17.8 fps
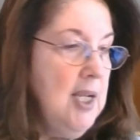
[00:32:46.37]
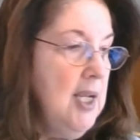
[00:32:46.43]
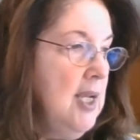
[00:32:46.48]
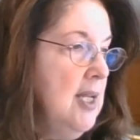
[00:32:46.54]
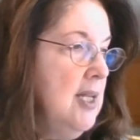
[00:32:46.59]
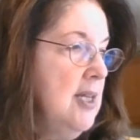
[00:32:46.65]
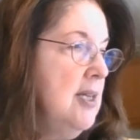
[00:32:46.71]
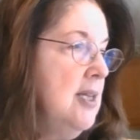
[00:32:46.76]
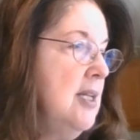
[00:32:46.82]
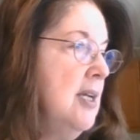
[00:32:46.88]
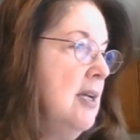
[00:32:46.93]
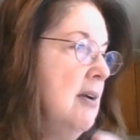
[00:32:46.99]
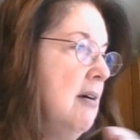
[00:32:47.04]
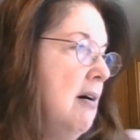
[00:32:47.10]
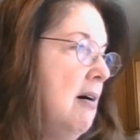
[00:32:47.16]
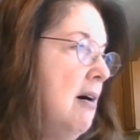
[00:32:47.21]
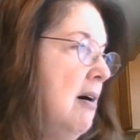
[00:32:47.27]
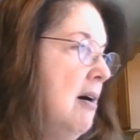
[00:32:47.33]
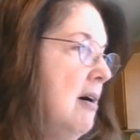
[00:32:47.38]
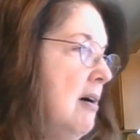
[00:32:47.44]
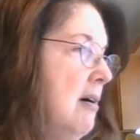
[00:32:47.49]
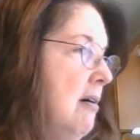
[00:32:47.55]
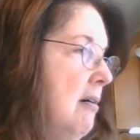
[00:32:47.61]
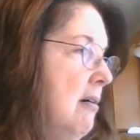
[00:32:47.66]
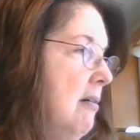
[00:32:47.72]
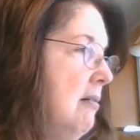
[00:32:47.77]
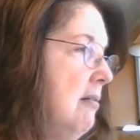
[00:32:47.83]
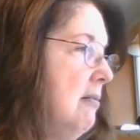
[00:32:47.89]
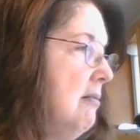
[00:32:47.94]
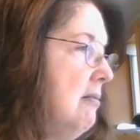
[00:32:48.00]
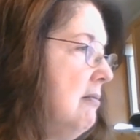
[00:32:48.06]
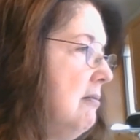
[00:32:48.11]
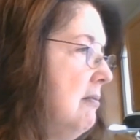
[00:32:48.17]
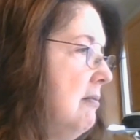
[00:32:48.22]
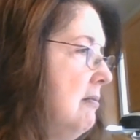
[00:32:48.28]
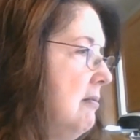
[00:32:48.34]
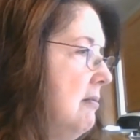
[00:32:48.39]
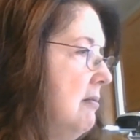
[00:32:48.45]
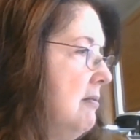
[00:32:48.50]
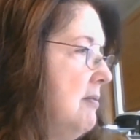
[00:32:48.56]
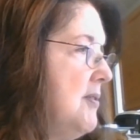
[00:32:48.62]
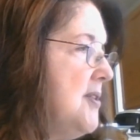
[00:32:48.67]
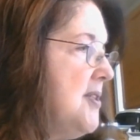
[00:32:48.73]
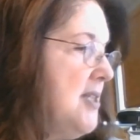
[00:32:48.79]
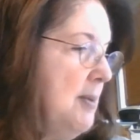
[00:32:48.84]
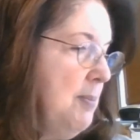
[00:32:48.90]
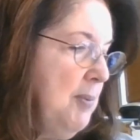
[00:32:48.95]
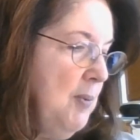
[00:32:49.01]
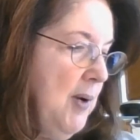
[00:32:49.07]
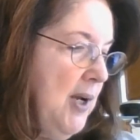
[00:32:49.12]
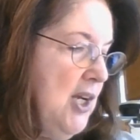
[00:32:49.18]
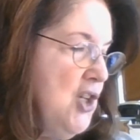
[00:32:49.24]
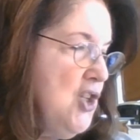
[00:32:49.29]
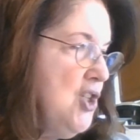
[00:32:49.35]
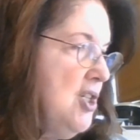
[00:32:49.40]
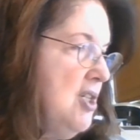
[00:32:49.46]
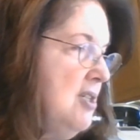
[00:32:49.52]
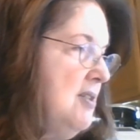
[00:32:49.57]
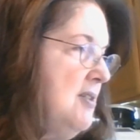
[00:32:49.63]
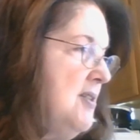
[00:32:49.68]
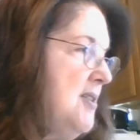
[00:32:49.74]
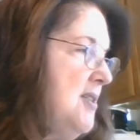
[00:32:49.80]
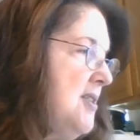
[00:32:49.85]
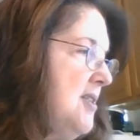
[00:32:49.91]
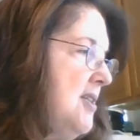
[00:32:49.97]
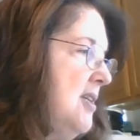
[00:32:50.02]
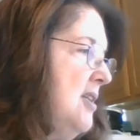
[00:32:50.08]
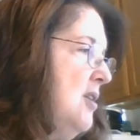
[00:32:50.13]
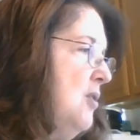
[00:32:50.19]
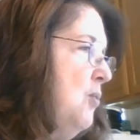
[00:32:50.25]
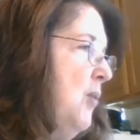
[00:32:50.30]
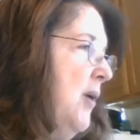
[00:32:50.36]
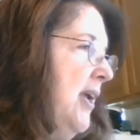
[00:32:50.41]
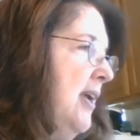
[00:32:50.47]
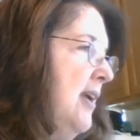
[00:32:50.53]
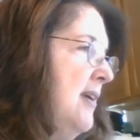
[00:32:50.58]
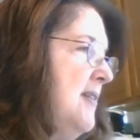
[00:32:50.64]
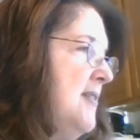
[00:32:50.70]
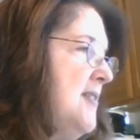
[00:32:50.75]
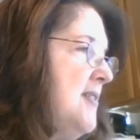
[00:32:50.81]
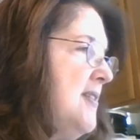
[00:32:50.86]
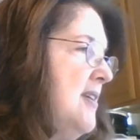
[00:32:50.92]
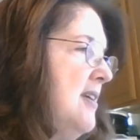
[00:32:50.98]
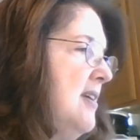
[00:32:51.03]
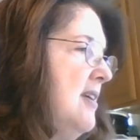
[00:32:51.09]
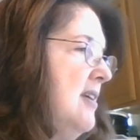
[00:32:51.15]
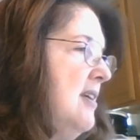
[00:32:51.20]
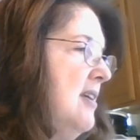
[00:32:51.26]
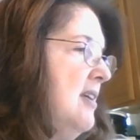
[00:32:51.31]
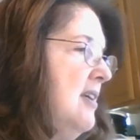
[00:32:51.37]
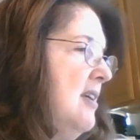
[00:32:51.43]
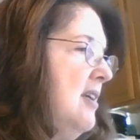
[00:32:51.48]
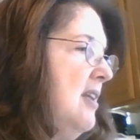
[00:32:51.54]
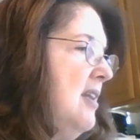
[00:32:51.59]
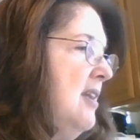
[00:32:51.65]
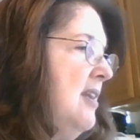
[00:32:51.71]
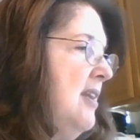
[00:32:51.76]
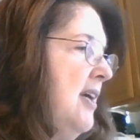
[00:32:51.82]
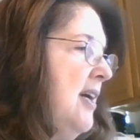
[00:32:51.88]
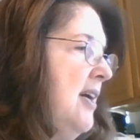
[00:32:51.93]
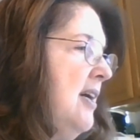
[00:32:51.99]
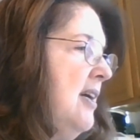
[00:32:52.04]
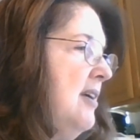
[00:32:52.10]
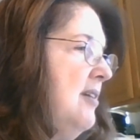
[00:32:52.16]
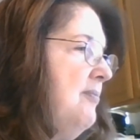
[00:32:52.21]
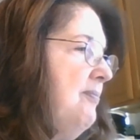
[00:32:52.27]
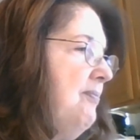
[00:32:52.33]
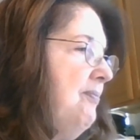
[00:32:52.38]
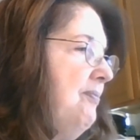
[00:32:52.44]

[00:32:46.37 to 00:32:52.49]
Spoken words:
And there are separations in the wings that